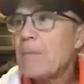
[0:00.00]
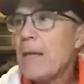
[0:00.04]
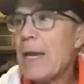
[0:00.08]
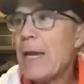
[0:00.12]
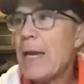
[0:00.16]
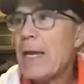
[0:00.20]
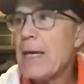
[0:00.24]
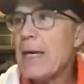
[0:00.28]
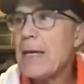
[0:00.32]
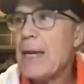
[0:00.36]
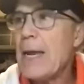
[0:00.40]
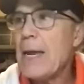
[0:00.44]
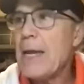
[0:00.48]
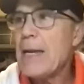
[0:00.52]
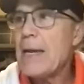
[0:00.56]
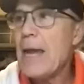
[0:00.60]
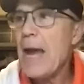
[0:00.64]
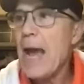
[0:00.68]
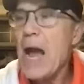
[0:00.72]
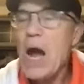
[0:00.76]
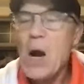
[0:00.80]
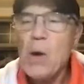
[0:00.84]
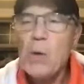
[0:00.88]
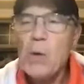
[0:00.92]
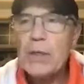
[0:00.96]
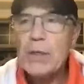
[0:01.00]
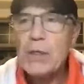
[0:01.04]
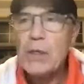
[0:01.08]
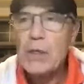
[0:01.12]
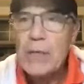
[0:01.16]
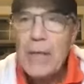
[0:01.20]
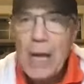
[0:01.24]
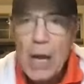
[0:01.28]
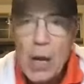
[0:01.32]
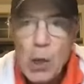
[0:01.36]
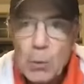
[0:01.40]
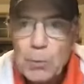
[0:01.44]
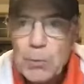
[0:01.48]
and, and how it
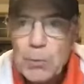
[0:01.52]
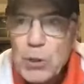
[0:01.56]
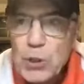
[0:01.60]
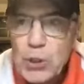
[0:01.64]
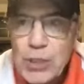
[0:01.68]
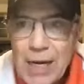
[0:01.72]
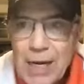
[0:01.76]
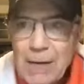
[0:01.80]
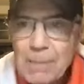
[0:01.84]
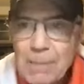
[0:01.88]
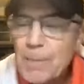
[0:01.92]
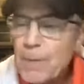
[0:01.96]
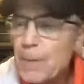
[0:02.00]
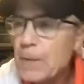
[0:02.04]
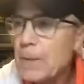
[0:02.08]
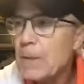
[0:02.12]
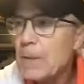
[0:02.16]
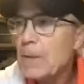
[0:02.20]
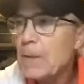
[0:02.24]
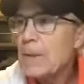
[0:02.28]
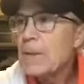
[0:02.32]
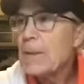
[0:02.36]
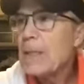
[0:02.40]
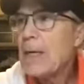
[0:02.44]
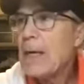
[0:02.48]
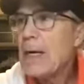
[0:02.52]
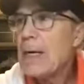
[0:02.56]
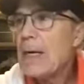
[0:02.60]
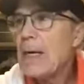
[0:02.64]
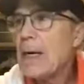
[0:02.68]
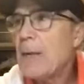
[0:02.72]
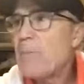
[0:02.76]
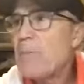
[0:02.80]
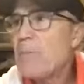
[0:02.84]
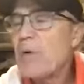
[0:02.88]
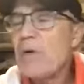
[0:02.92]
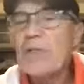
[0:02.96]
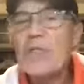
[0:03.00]
could help shape
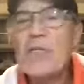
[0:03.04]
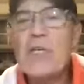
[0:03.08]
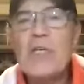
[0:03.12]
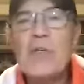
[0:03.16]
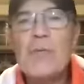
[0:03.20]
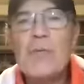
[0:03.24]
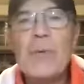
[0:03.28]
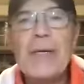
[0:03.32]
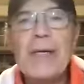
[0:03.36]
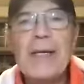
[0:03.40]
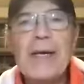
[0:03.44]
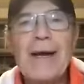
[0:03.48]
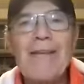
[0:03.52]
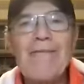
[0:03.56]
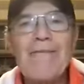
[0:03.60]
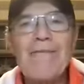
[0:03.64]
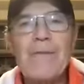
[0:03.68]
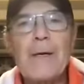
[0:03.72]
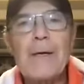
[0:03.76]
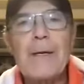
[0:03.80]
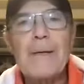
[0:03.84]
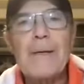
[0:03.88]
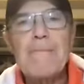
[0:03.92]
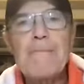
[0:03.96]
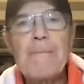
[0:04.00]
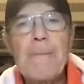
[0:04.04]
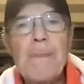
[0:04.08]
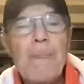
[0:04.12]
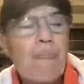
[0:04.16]
a person's recovery.